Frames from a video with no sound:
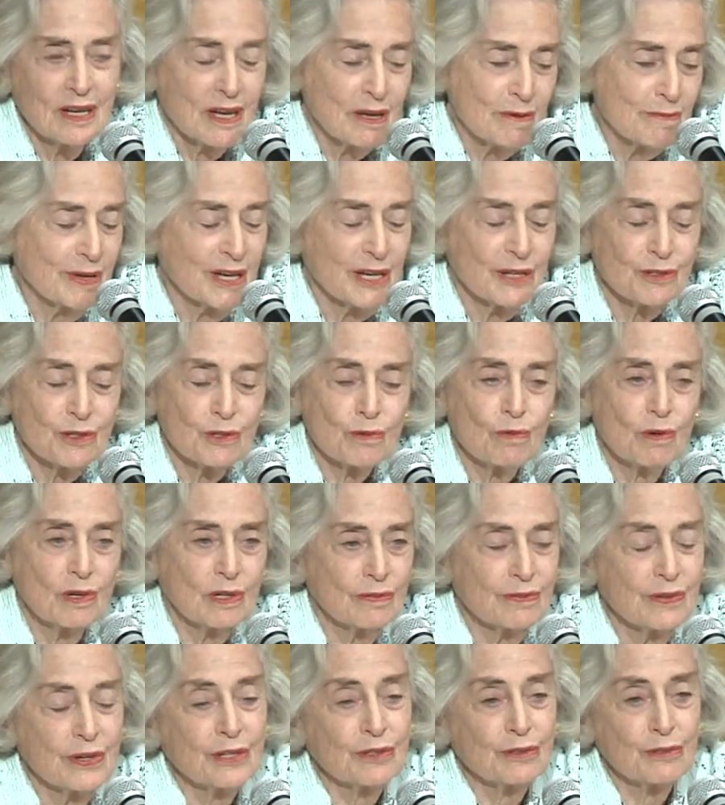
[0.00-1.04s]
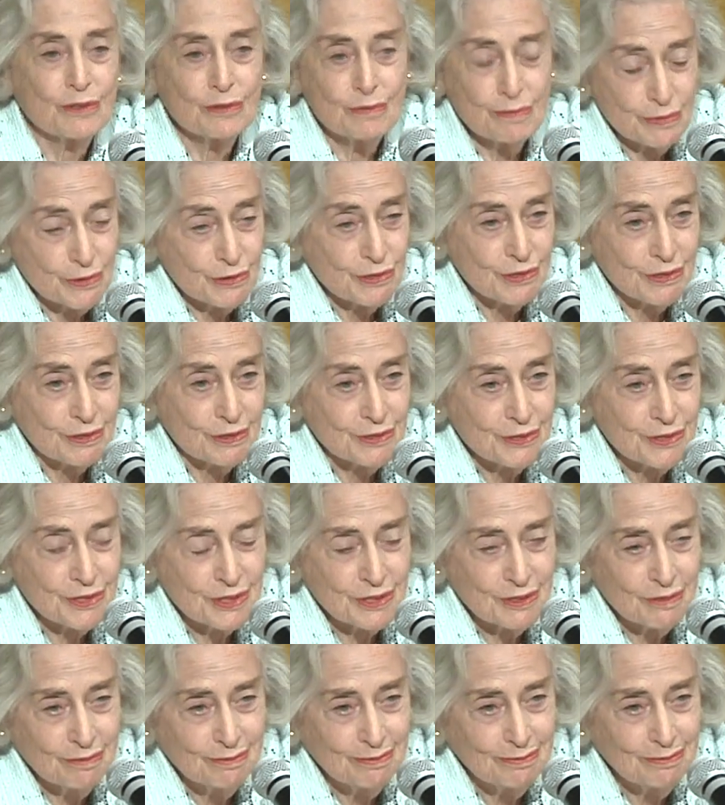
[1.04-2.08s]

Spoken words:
about 1,200 bushels.